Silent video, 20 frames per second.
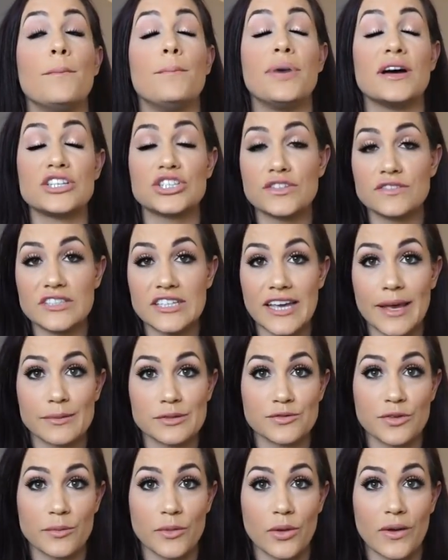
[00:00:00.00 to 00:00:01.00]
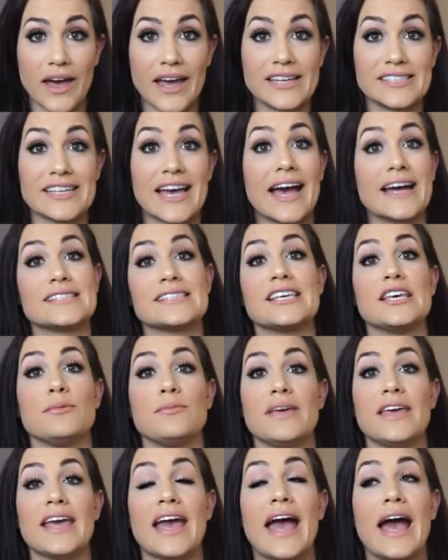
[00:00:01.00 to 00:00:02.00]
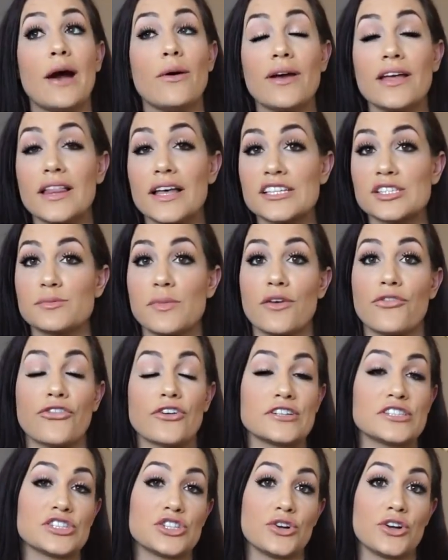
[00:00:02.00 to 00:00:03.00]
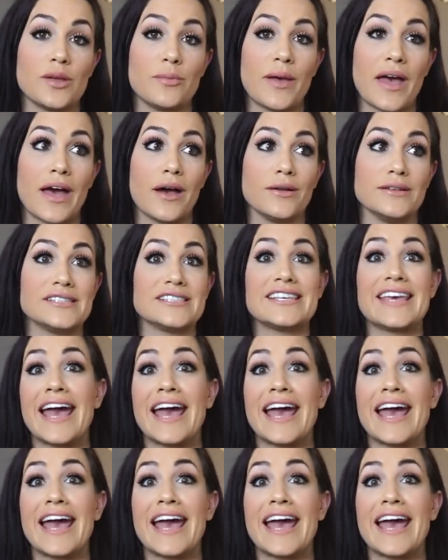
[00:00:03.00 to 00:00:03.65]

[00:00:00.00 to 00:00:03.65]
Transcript: bunch of DMs from you guys asking me how I lost my first 30 pounds,